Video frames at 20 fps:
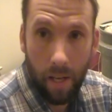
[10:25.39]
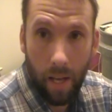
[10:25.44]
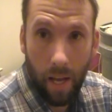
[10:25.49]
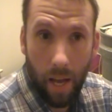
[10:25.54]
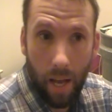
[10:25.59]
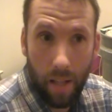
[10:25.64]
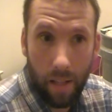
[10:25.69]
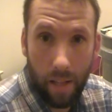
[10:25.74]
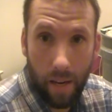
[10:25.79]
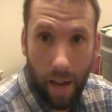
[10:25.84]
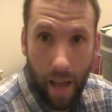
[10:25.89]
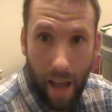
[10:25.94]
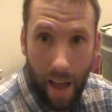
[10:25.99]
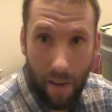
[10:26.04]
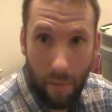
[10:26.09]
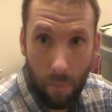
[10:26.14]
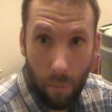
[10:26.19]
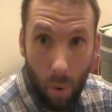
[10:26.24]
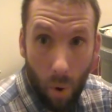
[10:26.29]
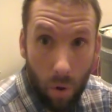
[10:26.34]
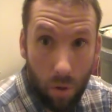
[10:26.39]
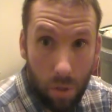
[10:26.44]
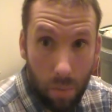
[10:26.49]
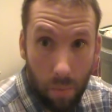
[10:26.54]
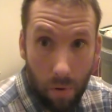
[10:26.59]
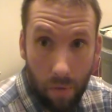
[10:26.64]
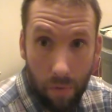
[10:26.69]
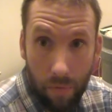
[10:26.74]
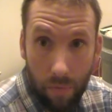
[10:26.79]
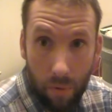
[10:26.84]
and then have
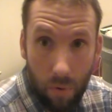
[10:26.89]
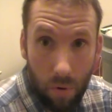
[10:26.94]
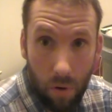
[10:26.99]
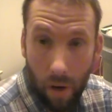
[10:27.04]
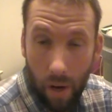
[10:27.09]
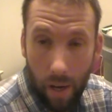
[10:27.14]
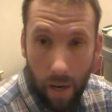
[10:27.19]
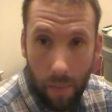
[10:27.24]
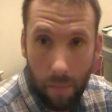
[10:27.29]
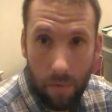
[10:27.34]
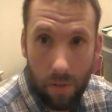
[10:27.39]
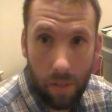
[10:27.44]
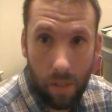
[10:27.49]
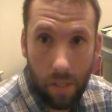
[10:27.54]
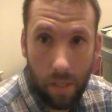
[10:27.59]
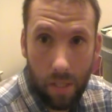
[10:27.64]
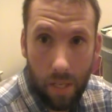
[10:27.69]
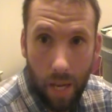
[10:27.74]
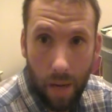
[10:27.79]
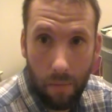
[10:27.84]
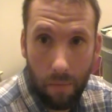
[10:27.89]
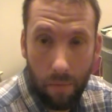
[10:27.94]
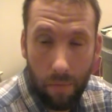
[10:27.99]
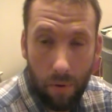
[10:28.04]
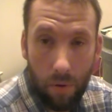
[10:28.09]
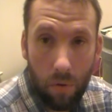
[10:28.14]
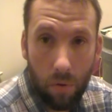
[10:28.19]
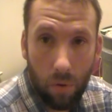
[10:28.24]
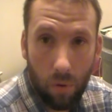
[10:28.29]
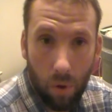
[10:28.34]
multiple food items in the same
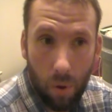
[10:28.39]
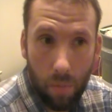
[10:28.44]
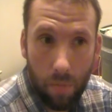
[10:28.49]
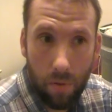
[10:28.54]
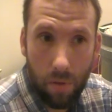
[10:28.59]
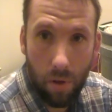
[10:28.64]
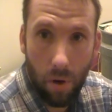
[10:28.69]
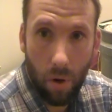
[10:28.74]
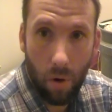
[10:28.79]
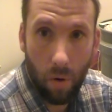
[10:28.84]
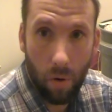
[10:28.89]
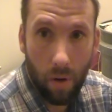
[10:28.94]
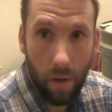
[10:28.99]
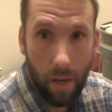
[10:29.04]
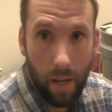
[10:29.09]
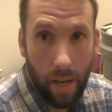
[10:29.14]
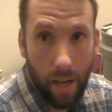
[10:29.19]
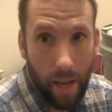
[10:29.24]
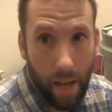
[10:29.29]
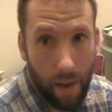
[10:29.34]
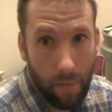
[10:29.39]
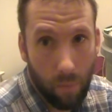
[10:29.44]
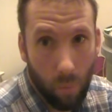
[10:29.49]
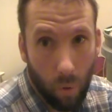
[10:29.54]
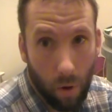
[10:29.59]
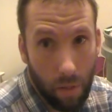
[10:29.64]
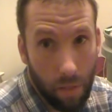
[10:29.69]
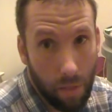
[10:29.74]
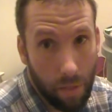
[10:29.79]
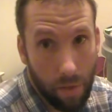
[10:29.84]
food group. So if
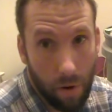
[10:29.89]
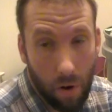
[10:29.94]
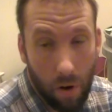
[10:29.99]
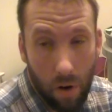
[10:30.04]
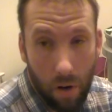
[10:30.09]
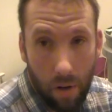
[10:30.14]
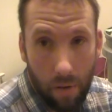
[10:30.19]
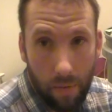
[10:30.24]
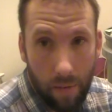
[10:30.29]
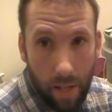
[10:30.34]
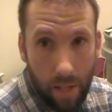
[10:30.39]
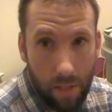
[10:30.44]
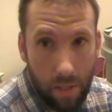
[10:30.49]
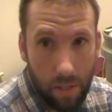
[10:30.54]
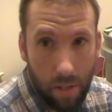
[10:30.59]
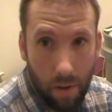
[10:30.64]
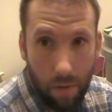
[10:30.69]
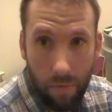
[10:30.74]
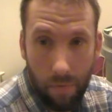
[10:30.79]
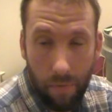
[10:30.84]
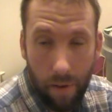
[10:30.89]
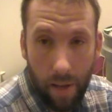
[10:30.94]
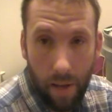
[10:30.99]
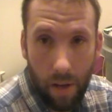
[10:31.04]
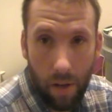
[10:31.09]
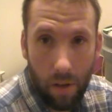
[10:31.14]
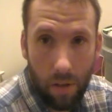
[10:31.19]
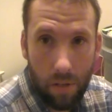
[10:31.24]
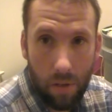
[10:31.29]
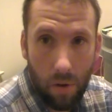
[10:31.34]
1/3 of that stuff
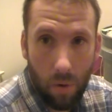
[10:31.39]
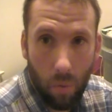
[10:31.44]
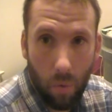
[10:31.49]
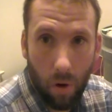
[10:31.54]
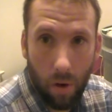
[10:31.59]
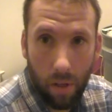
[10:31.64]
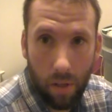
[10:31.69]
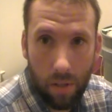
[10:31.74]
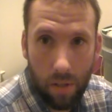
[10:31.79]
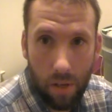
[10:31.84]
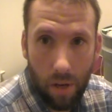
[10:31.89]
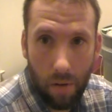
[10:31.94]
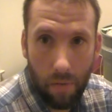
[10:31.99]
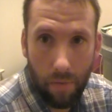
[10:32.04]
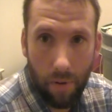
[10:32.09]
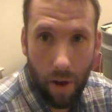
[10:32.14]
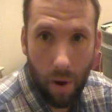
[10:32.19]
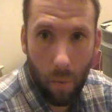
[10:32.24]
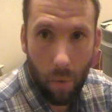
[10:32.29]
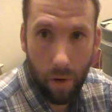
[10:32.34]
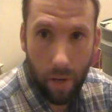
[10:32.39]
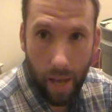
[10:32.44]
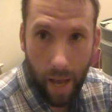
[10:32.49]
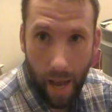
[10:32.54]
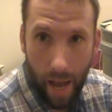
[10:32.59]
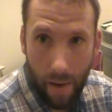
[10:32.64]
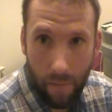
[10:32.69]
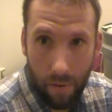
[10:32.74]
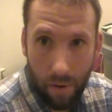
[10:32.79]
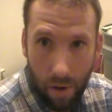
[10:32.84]
fails, it'll work itself out where you
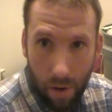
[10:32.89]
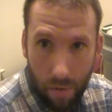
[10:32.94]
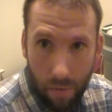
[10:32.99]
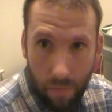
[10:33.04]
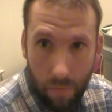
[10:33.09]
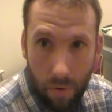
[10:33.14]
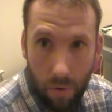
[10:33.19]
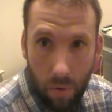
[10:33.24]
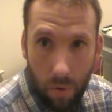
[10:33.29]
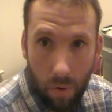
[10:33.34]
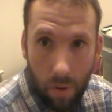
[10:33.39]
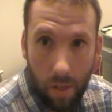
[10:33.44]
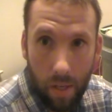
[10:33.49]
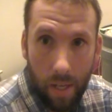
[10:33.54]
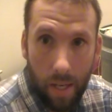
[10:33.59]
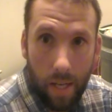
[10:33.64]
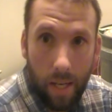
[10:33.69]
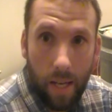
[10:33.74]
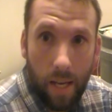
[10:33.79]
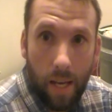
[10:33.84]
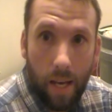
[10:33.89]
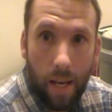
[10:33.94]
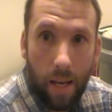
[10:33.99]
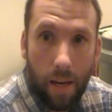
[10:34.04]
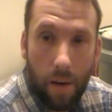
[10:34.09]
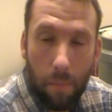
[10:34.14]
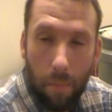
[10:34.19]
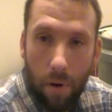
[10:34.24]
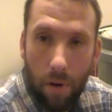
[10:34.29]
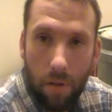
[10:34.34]
have enough food in
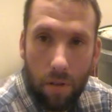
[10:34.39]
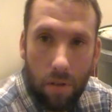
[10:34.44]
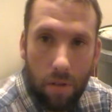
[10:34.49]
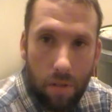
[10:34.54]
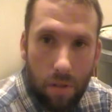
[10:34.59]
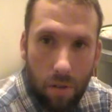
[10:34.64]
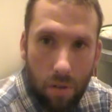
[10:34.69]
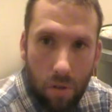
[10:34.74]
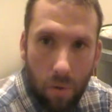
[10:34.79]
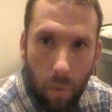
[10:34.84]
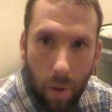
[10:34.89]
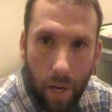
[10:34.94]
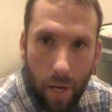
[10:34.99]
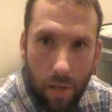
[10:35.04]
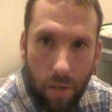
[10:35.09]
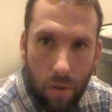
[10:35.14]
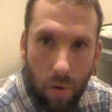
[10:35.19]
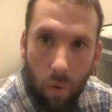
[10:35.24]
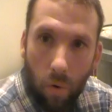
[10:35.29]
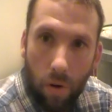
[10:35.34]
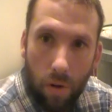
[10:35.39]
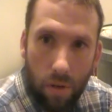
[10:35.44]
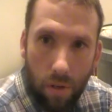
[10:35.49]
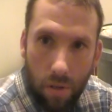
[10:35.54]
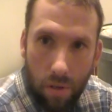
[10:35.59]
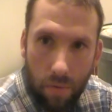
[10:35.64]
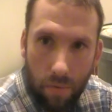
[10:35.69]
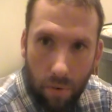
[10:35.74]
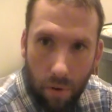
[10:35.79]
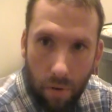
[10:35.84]
an emergency situation or
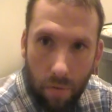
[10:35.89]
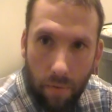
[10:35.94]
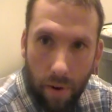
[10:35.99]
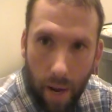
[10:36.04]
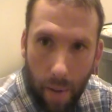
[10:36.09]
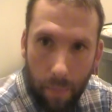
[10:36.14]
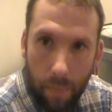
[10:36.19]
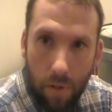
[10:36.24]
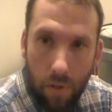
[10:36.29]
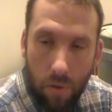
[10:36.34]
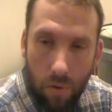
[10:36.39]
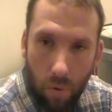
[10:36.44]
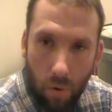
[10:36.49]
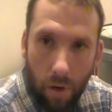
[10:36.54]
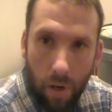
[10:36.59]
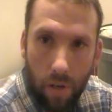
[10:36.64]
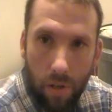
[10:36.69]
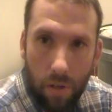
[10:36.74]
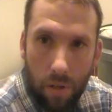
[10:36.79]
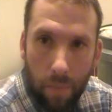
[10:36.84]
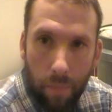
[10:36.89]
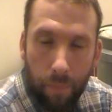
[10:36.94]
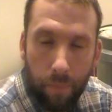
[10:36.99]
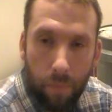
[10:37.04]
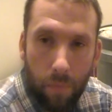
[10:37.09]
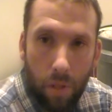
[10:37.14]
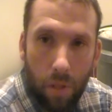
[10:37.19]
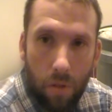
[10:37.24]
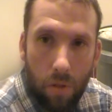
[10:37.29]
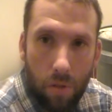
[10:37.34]
just for family storage.
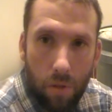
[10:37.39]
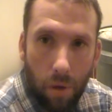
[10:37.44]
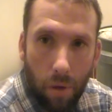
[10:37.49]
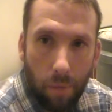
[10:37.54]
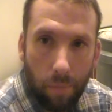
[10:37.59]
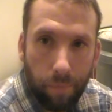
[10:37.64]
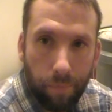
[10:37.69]
So